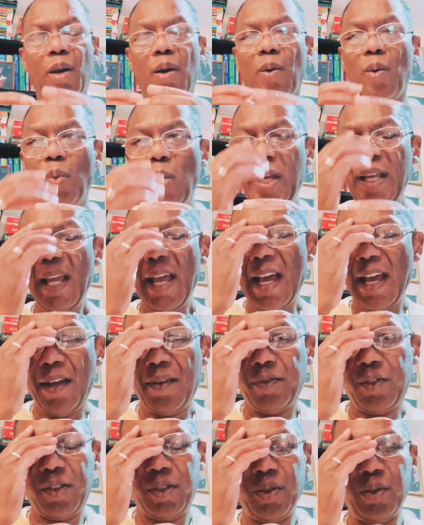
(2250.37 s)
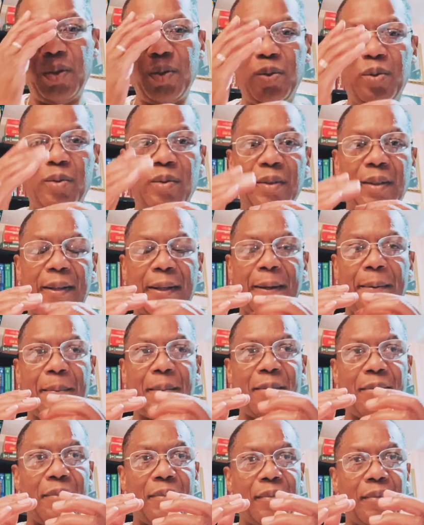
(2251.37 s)
We have to
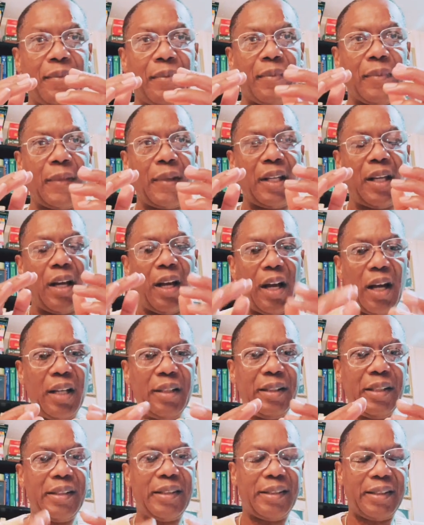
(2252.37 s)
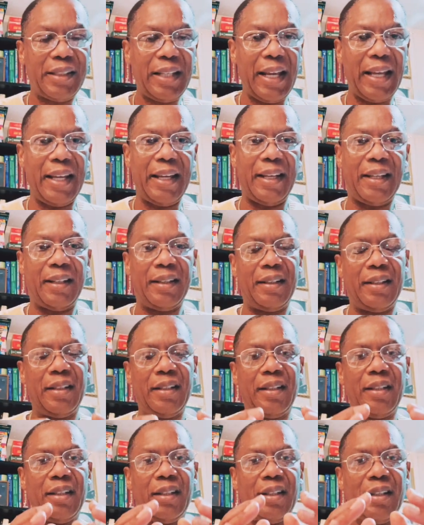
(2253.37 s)
understand
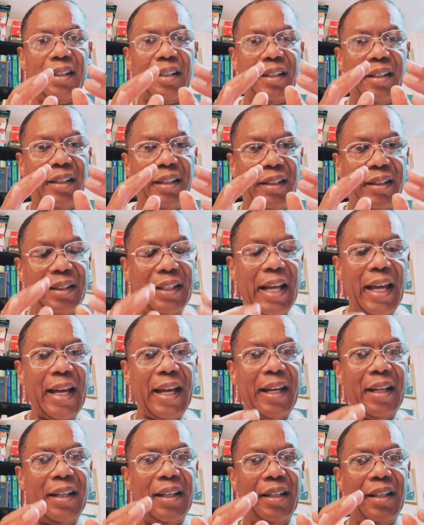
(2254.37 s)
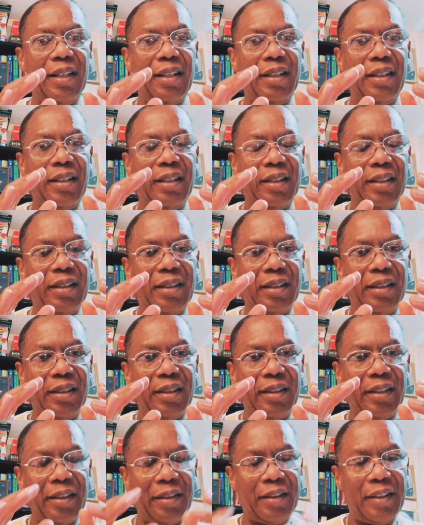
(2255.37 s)
that
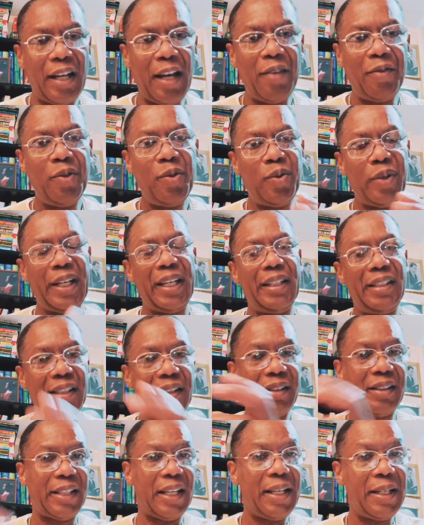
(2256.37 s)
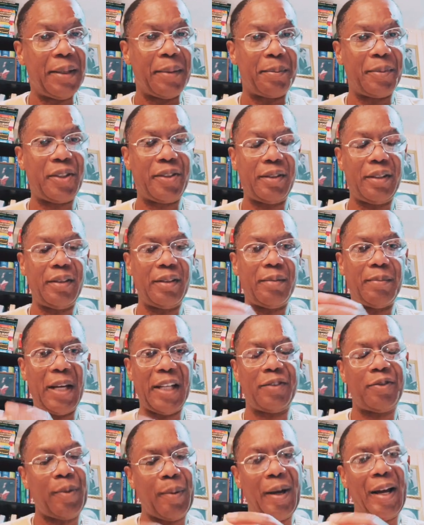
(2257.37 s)
the devil and his imps,
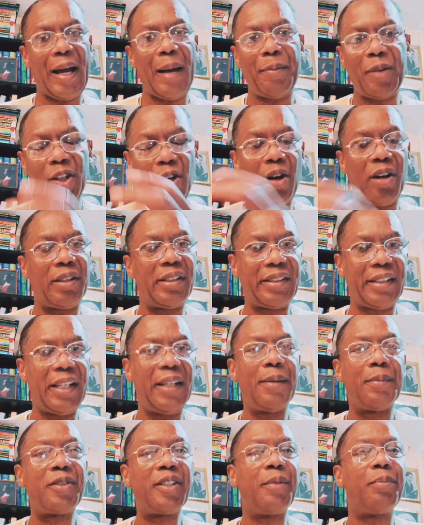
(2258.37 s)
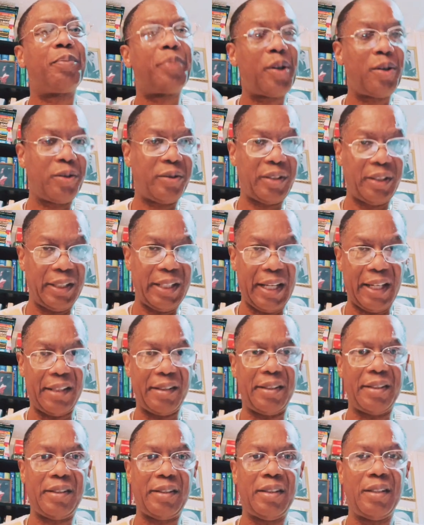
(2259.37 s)
that's what Muhammad called his imps,
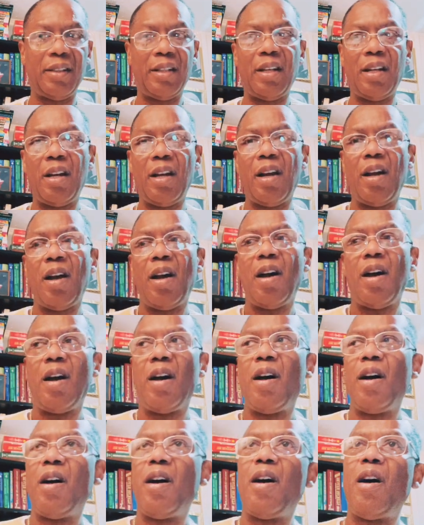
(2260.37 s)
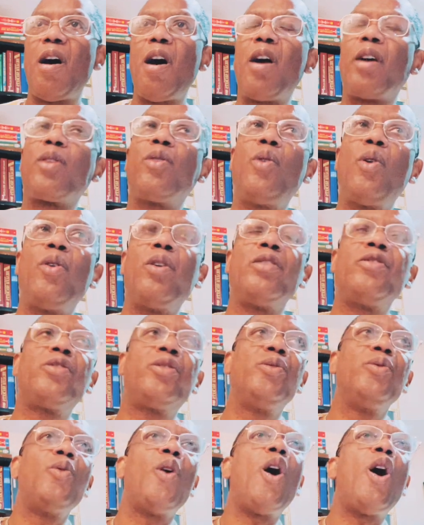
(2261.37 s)
impersonators, are going
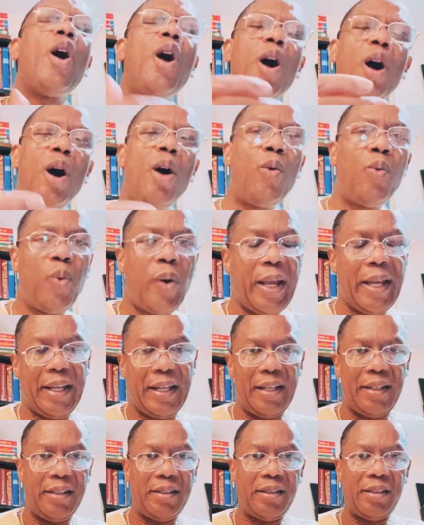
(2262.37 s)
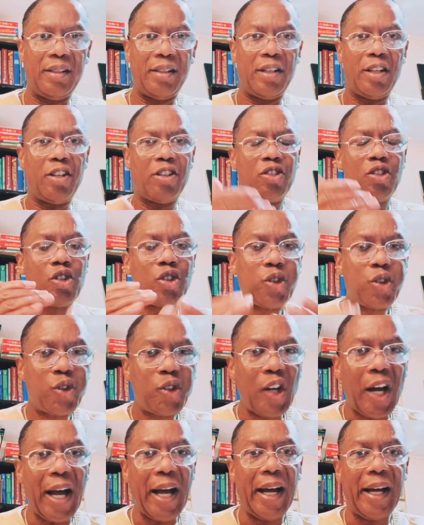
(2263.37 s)
to always
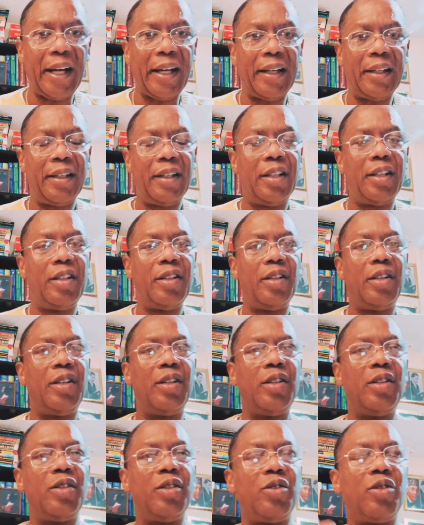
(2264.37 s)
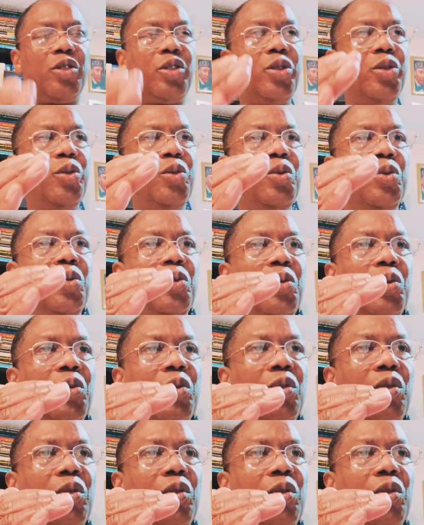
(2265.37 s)
try to